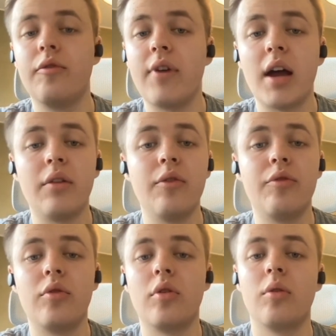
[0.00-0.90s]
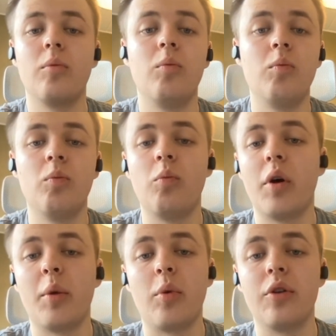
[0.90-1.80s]
fine for
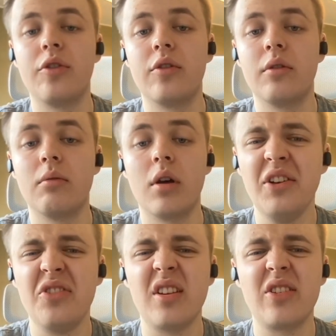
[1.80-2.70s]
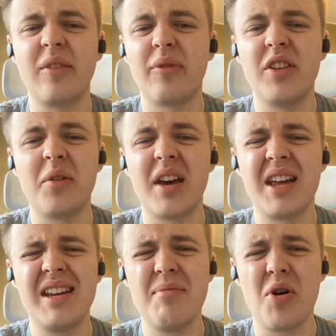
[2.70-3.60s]
what it was. Just not something you
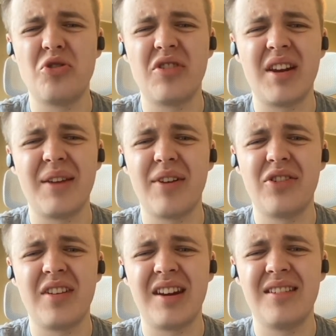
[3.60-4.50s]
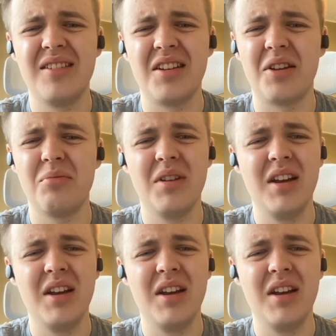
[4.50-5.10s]
get emotionally invested in, you know.